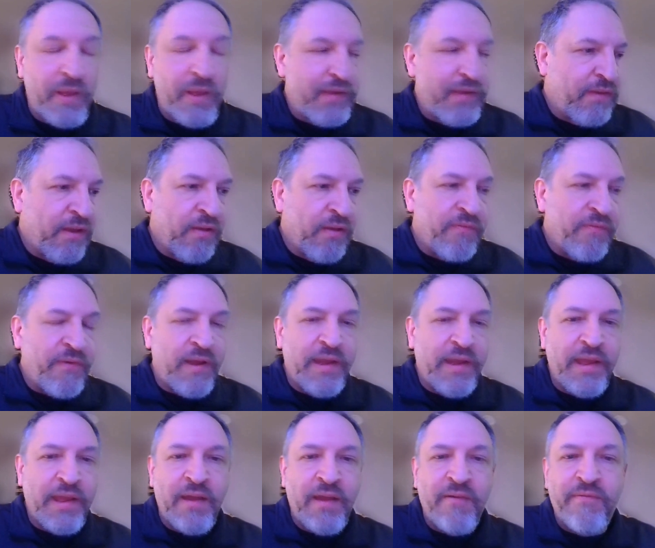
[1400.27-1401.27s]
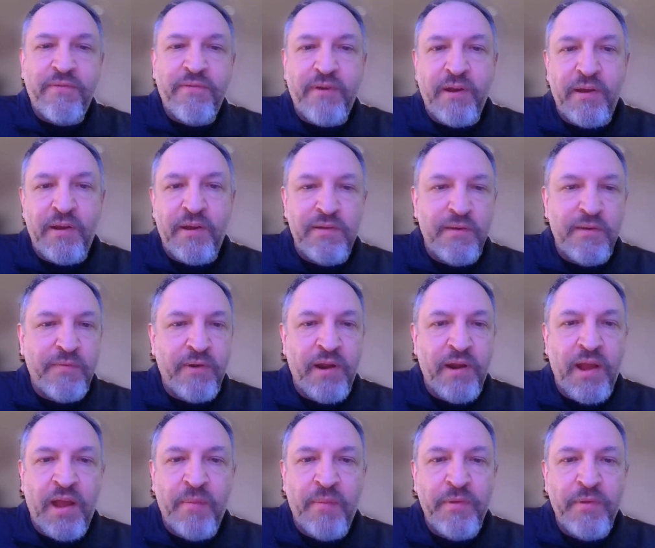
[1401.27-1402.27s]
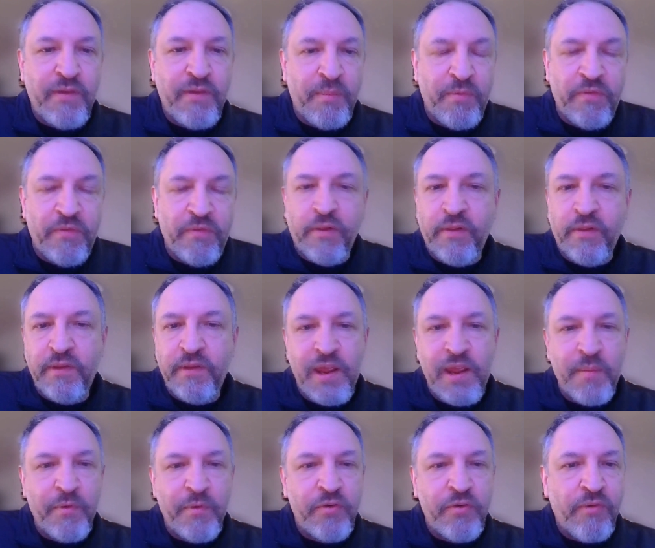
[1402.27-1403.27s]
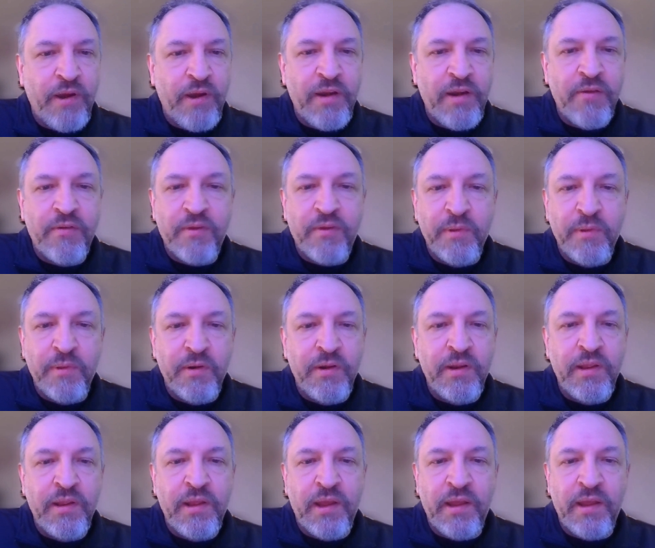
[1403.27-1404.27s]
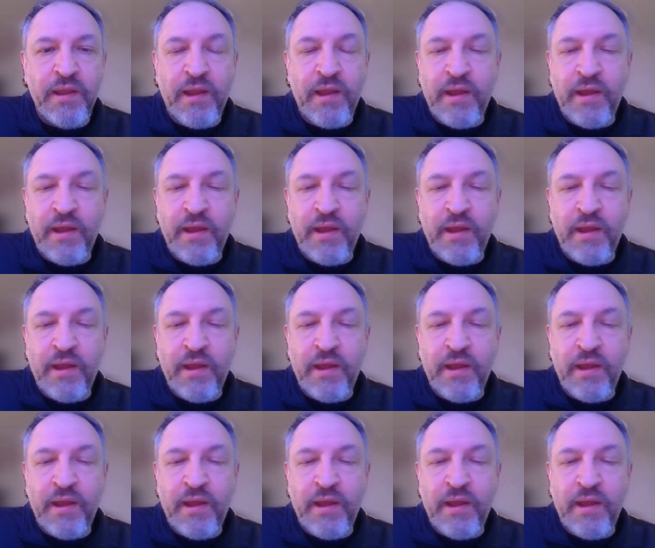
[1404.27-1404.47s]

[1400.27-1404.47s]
Myself, I have different hobbies. I'm still in the amateur radio community.